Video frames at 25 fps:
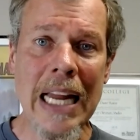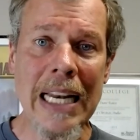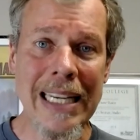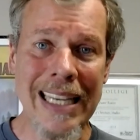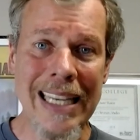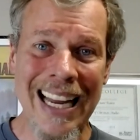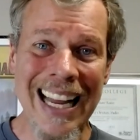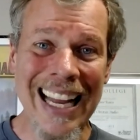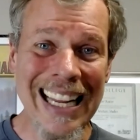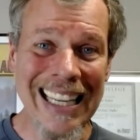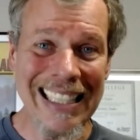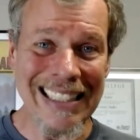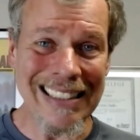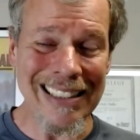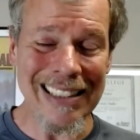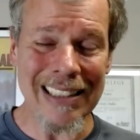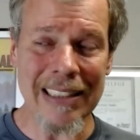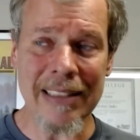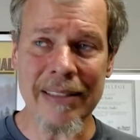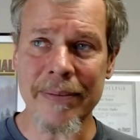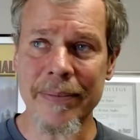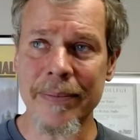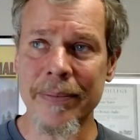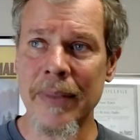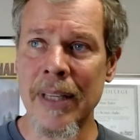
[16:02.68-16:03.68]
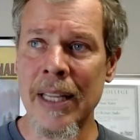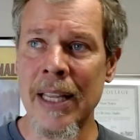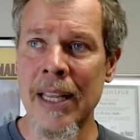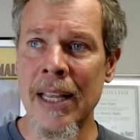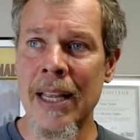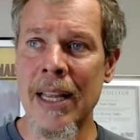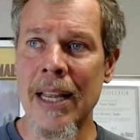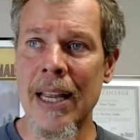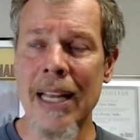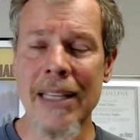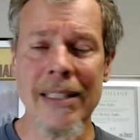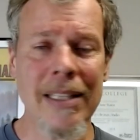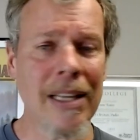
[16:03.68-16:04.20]
that does
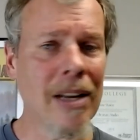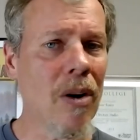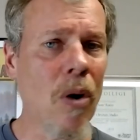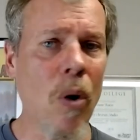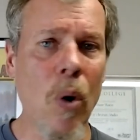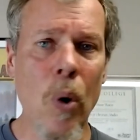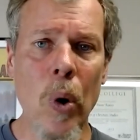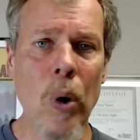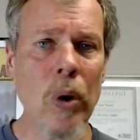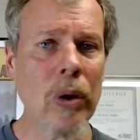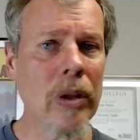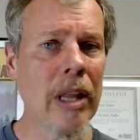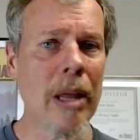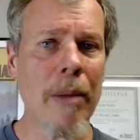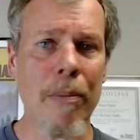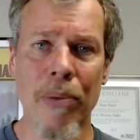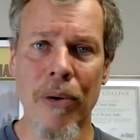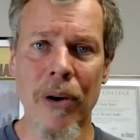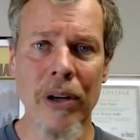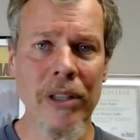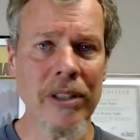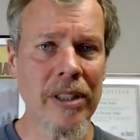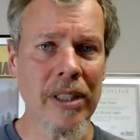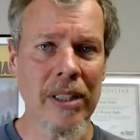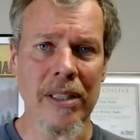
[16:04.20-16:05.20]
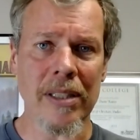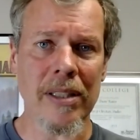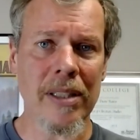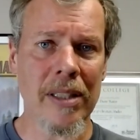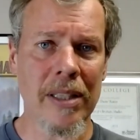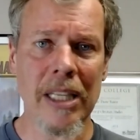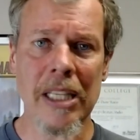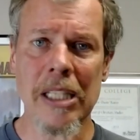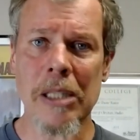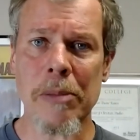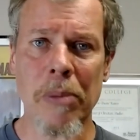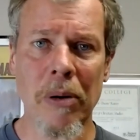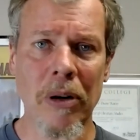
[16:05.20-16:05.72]
is it only pushes
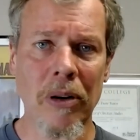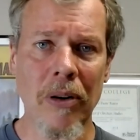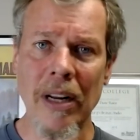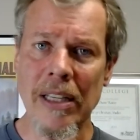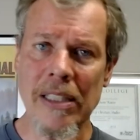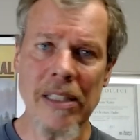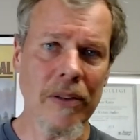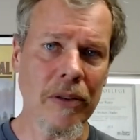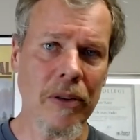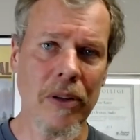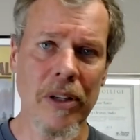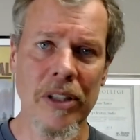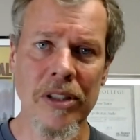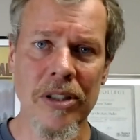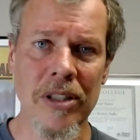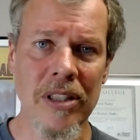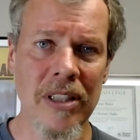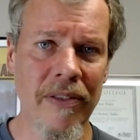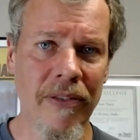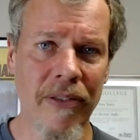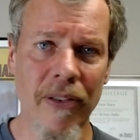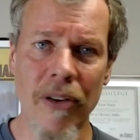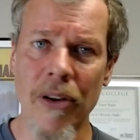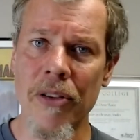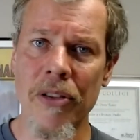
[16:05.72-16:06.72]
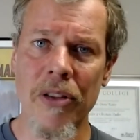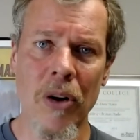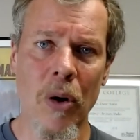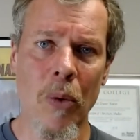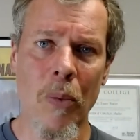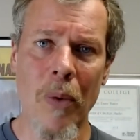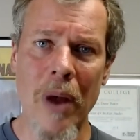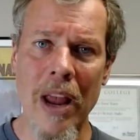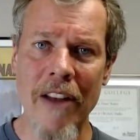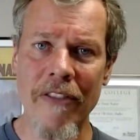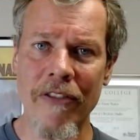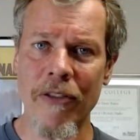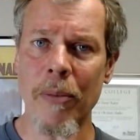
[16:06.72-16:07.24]
these progressive Christians further
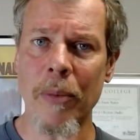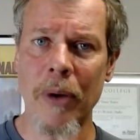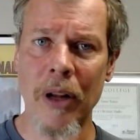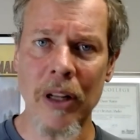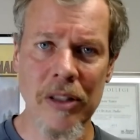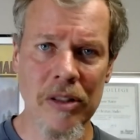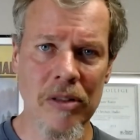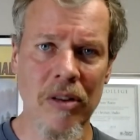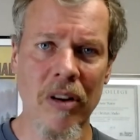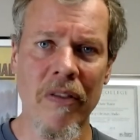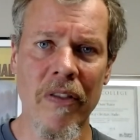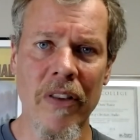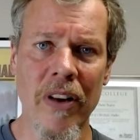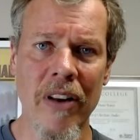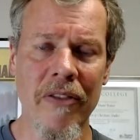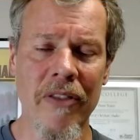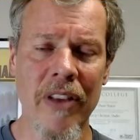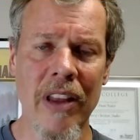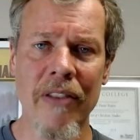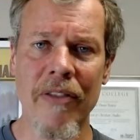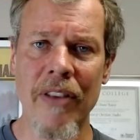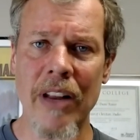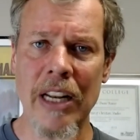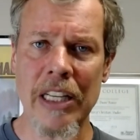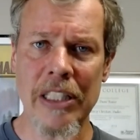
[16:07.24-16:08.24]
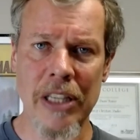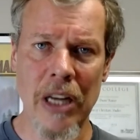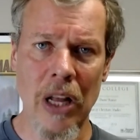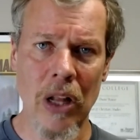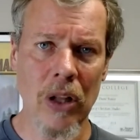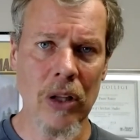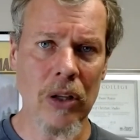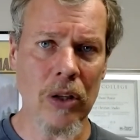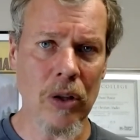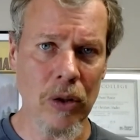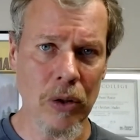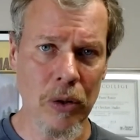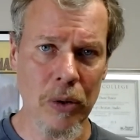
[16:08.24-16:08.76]
away from conservative
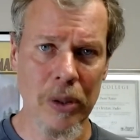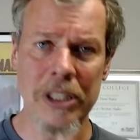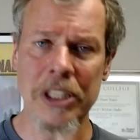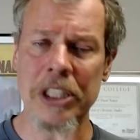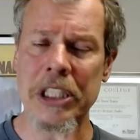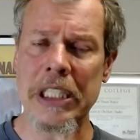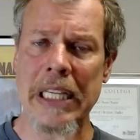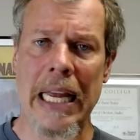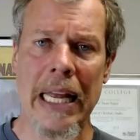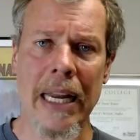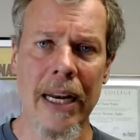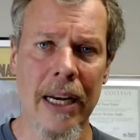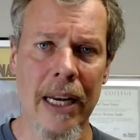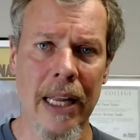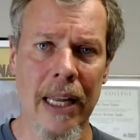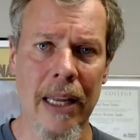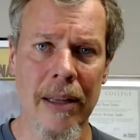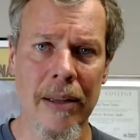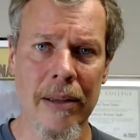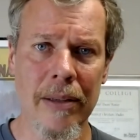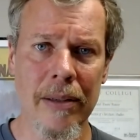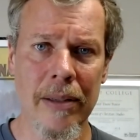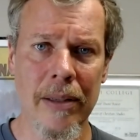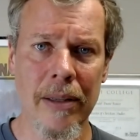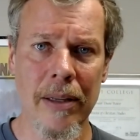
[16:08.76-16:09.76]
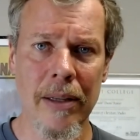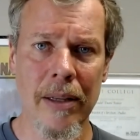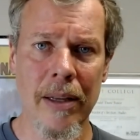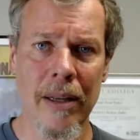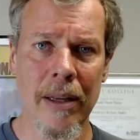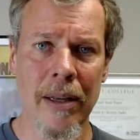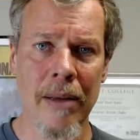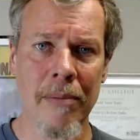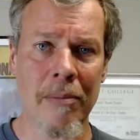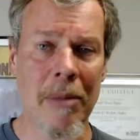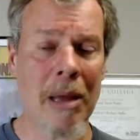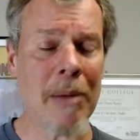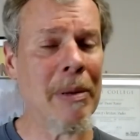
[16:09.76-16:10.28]
evangelical Christianity.
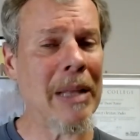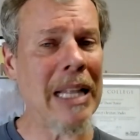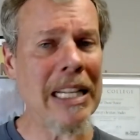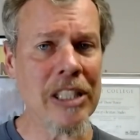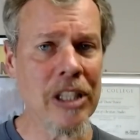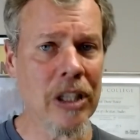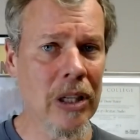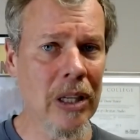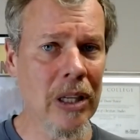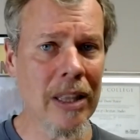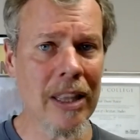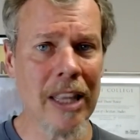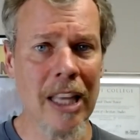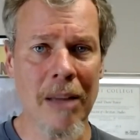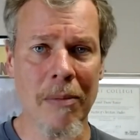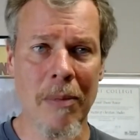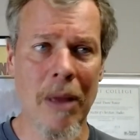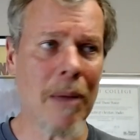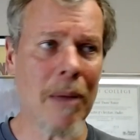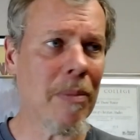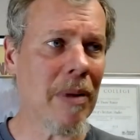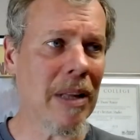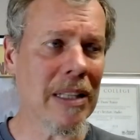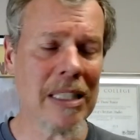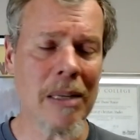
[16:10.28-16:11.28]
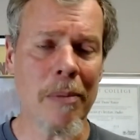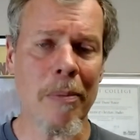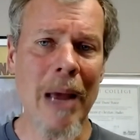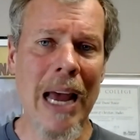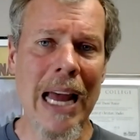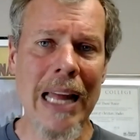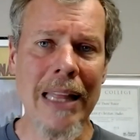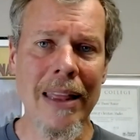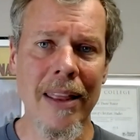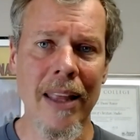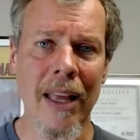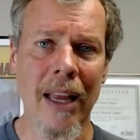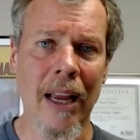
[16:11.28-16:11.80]
Maybe that's a good thing, maybe it's a
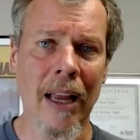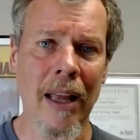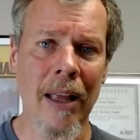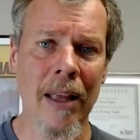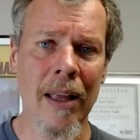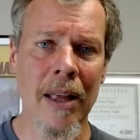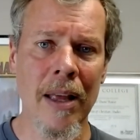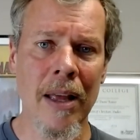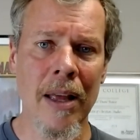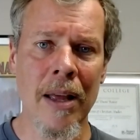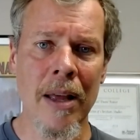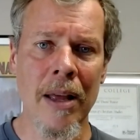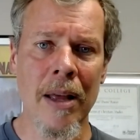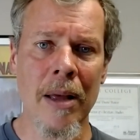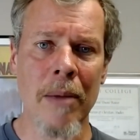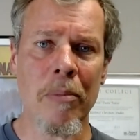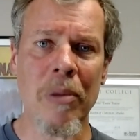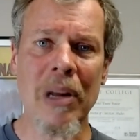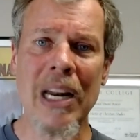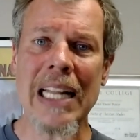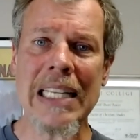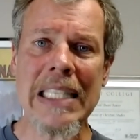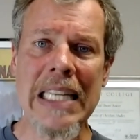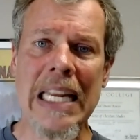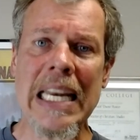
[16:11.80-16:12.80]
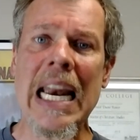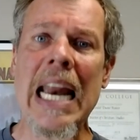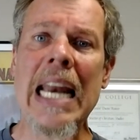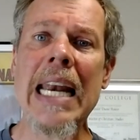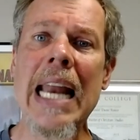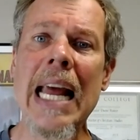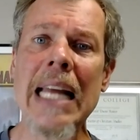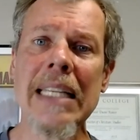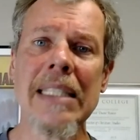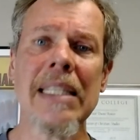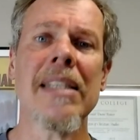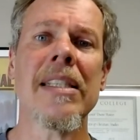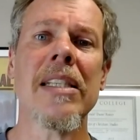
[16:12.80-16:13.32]
bad thing, but it's an
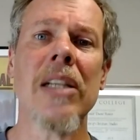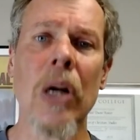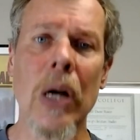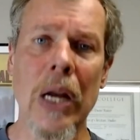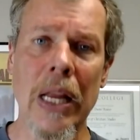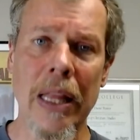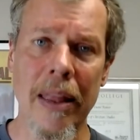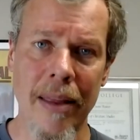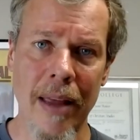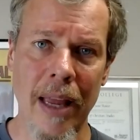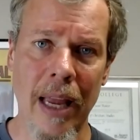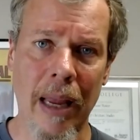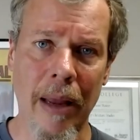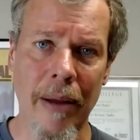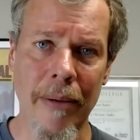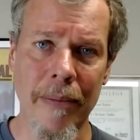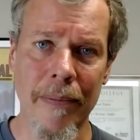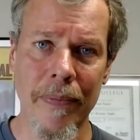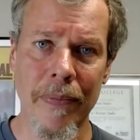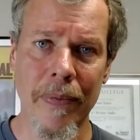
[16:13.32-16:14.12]
unnecessary thing.